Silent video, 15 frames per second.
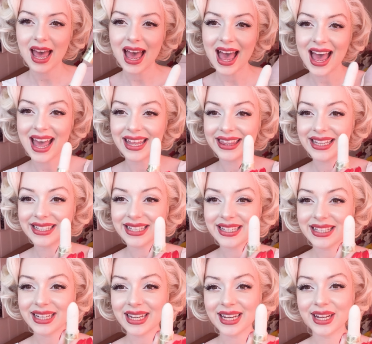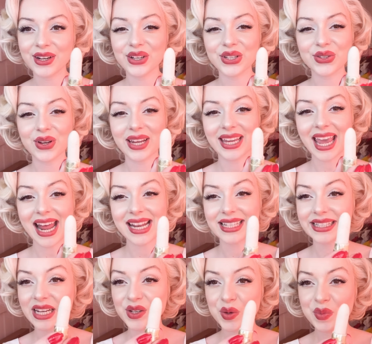And this is it here. So again,
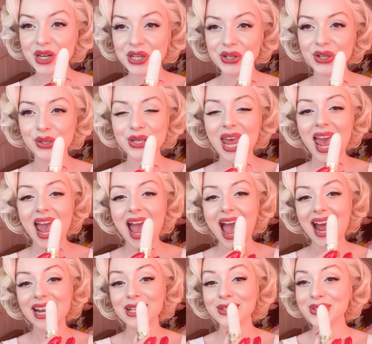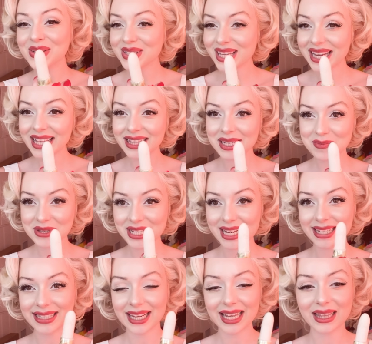it's never been used, and it looks like a lipstick.
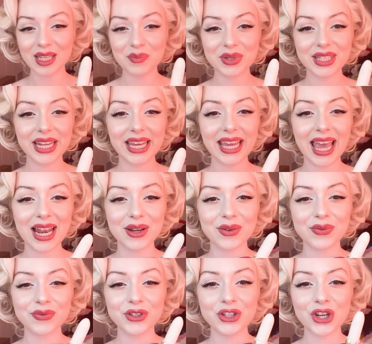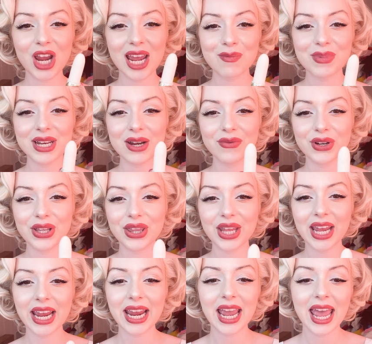It's like a lipstick kind of shape and
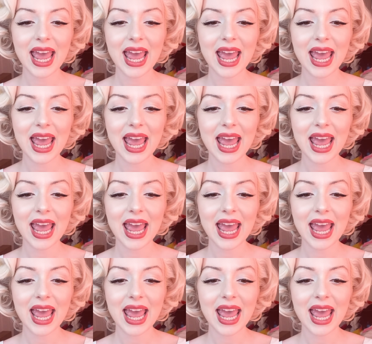everything.